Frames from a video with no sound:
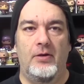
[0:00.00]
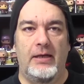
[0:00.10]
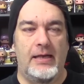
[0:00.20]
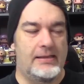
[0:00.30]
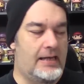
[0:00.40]

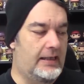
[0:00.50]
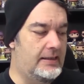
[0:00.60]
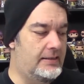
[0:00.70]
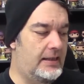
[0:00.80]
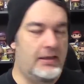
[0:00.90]
and as I
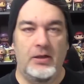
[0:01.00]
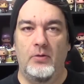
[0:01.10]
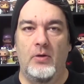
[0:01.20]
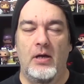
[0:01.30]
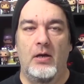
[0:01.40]

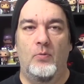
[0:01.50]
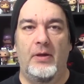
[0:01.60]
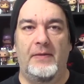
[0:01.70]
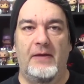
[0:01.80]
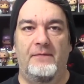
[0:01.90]
continue
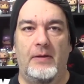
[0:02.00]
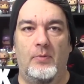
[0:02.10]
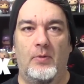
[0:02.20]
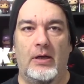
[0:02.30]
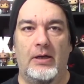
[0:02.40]
with the
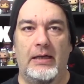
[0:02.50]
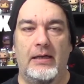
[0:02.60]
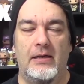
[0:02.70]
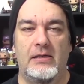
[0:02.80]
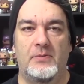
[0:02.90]

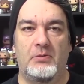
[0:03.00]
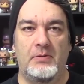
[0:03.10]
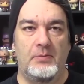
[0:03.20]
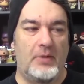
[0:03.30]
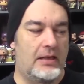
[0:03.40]
February
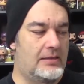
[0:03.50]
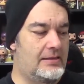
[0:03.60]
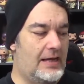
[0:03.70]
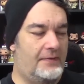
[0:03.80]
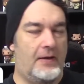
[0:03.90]
subscription
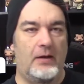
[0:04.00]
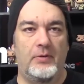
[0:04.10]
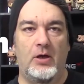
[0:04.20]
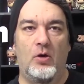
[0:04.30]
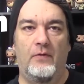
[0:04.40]
boxes, I thought I
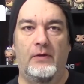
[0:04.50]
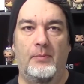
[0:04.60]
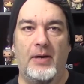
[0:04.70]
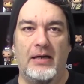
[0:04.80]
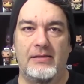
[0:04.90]
would go over a
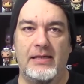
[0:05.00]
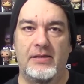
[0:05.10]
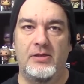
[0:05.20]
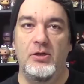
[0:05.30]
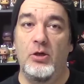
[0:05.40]
box
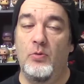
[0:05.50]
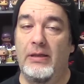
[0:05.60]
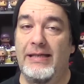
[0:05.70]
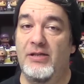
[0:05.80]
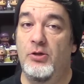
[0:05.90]
that's new, at
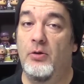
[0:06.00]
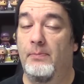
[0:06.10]
least new to